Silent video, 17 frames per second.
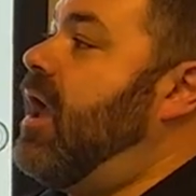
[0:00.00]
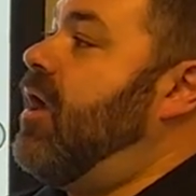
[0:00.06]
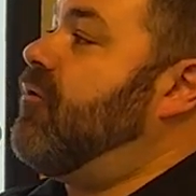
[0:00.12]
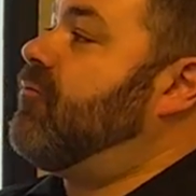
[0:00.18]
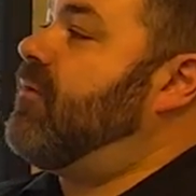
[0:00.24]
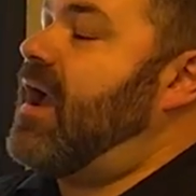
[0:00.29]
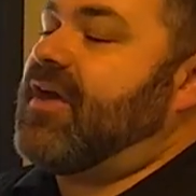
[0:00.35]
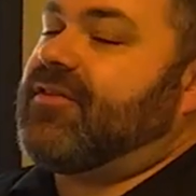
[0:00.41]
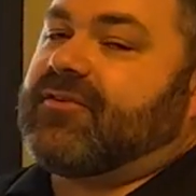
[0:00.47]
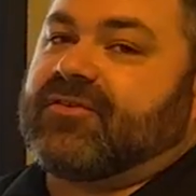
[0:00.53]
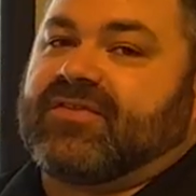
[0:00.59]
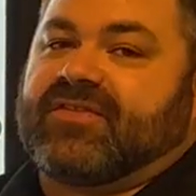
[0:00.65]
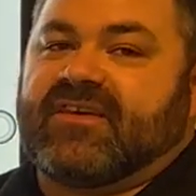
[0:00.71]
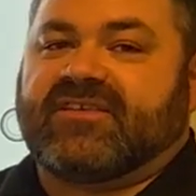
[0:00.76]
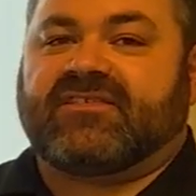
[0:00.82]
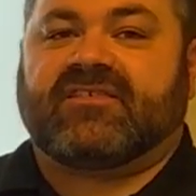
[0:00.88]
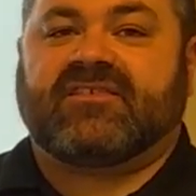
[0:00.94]
Rather,
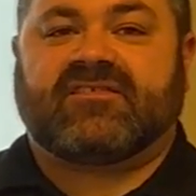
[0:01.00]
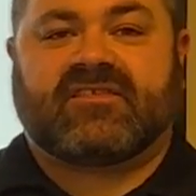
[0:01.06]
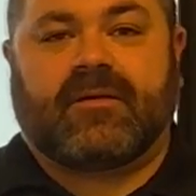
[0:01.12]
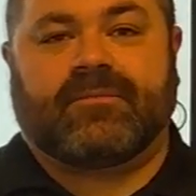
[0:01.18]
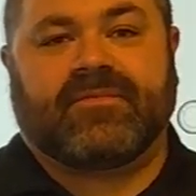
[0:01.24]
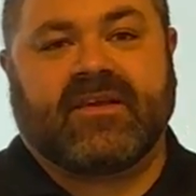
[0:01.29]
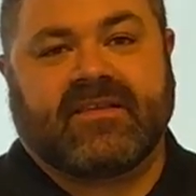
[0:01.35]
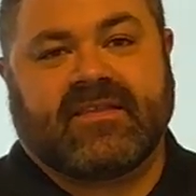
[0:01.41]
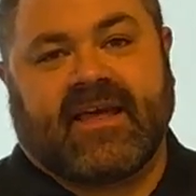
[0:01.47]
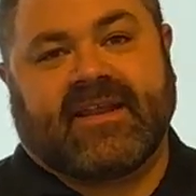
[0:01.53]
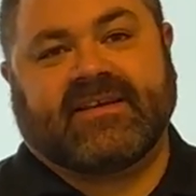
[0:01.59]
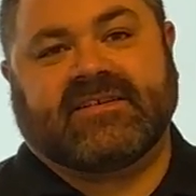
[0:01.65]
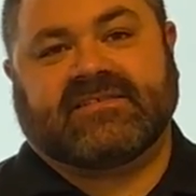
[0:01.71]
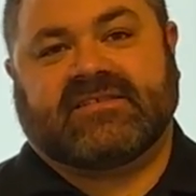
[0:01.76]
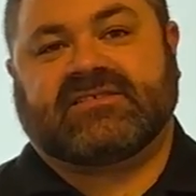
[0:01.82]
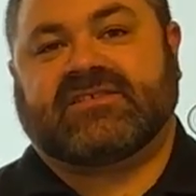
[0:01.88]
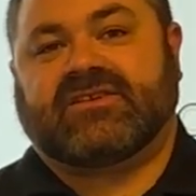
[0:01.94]
this is something that
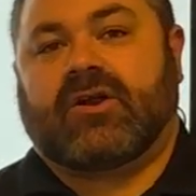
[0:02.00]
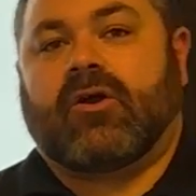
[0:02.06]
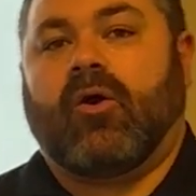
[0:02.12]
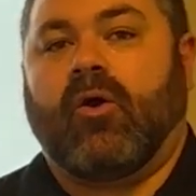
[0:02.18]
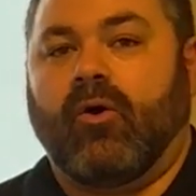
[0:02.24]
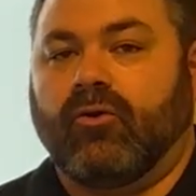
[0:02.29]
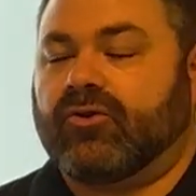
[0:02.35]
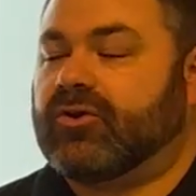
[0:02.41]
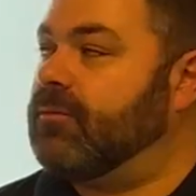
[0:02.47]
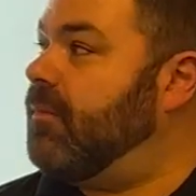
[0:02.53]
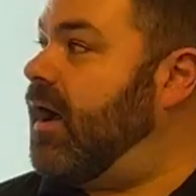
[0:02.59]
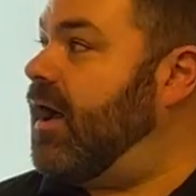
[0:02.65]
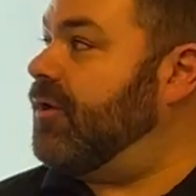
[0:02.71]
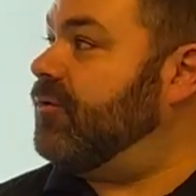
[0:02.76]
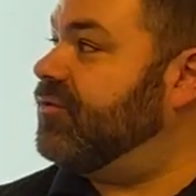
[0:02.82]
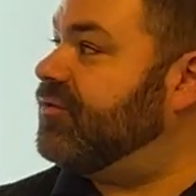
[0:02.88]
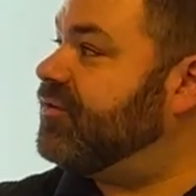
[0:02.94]
exists in our older
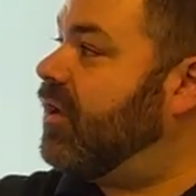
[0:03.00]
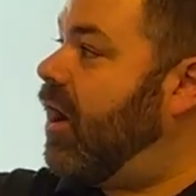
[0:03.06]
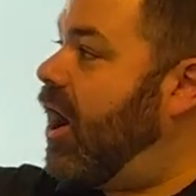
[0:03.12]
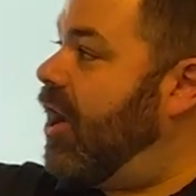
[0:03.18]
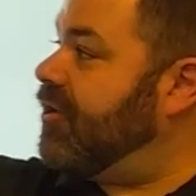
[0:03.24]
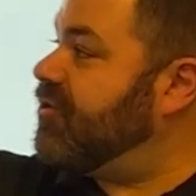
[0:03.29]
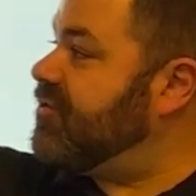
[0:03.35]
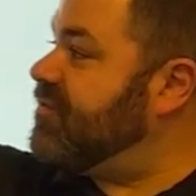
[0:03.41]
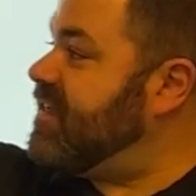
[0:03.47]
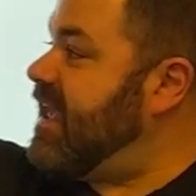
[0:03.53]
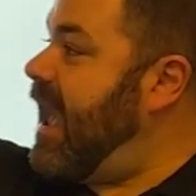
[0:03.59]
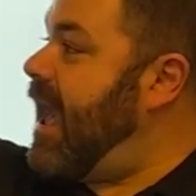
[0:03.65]
models. Under the